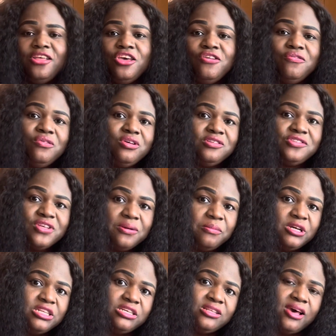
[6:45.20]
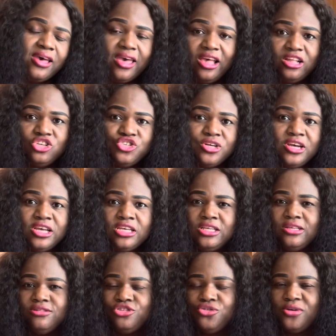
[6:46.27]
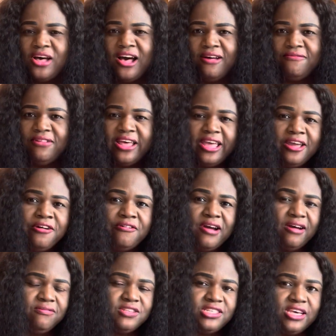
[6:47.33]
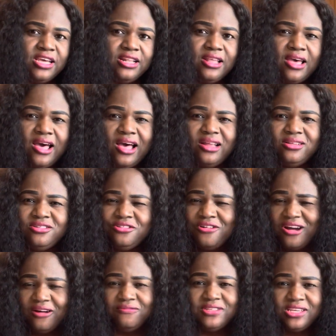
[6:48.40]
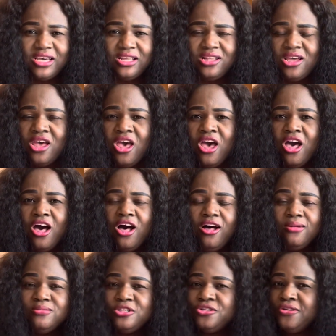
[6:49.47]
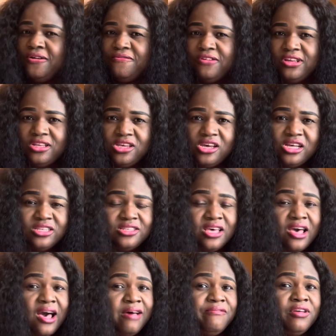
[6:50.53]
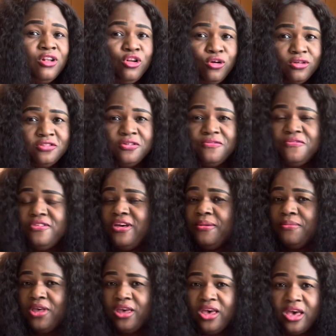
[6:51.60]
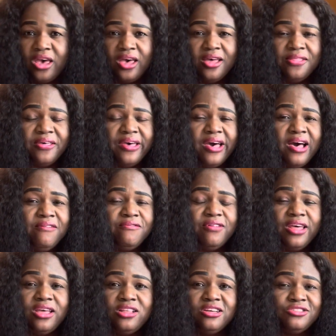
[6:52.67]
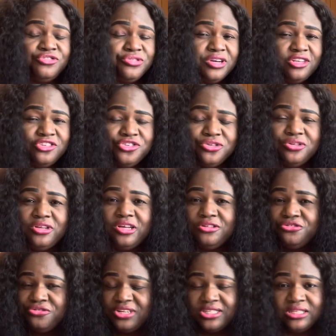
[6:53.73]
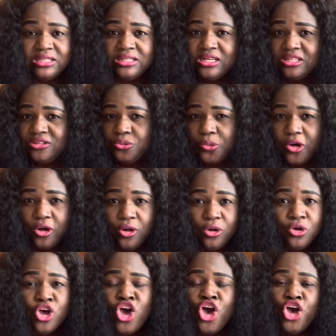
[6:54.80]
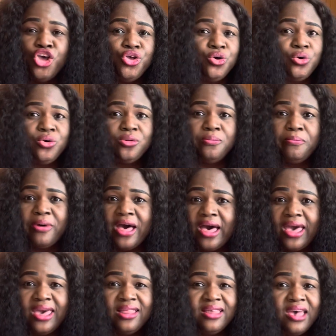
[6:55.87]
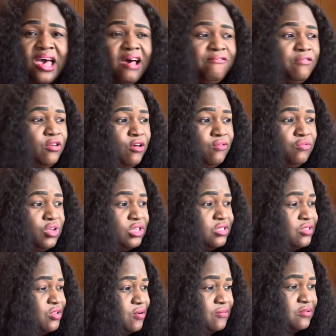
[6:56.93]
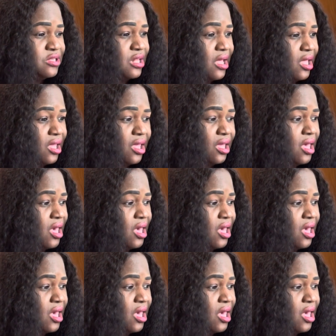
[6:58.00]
if you're somebody that enjoy to have like handcrafted souvenirs, they have a lot of them here. They have like their traditional dresses as well you could buy. They have lovely stuffs like